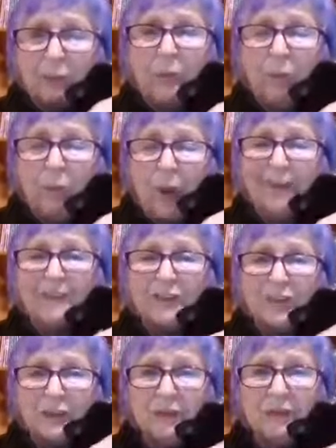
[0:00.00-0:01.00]
We want
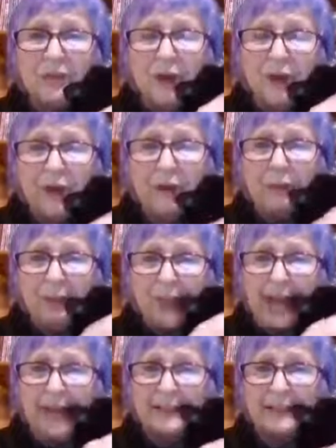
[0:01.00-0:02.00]
to know
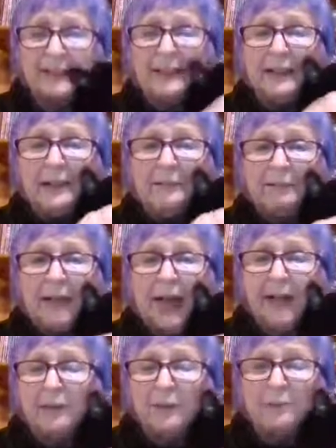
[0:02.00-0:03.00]
that.
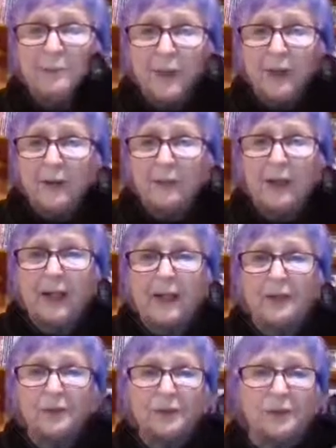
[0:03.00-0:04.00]
I have a prayer that
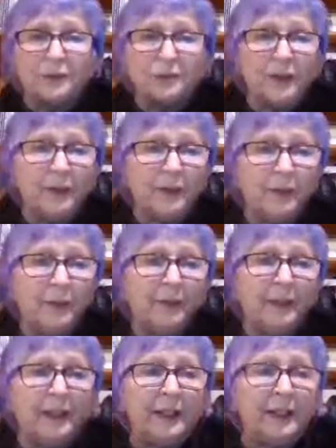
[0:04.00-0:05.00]
I use
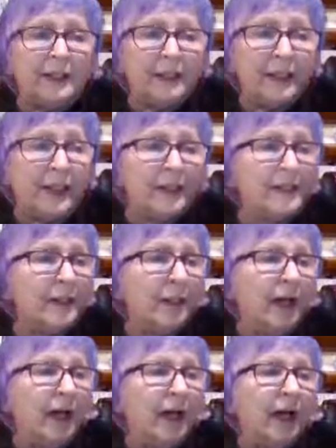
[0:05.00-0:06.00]
frequently, and it says,
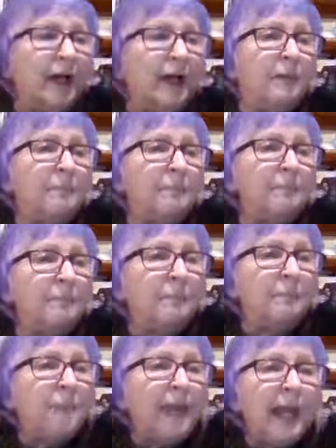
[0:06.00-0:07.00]

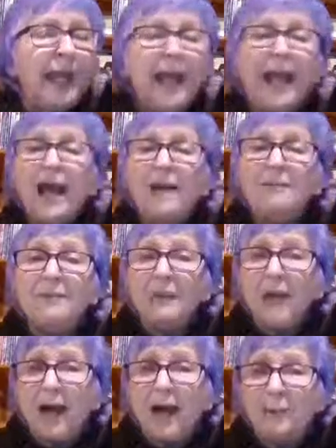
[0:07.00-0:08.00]
have
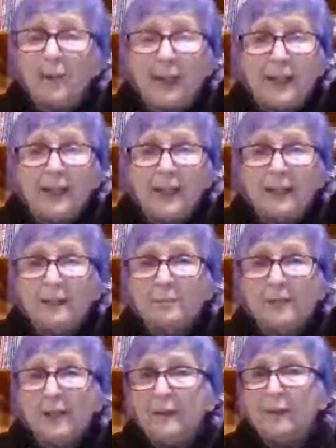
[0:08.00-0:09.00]
thy way
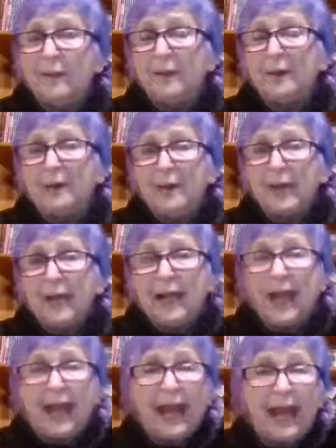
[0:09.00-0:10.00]
in me, Lord.
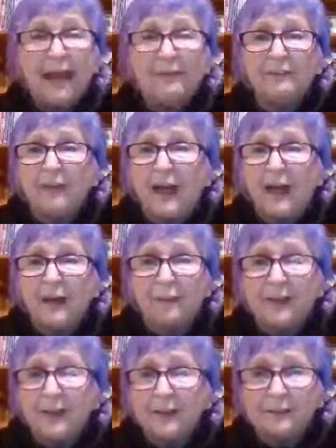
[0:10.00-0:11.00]
Have thy
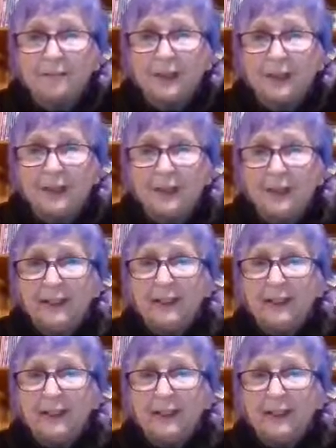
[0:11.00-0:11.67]
way in me.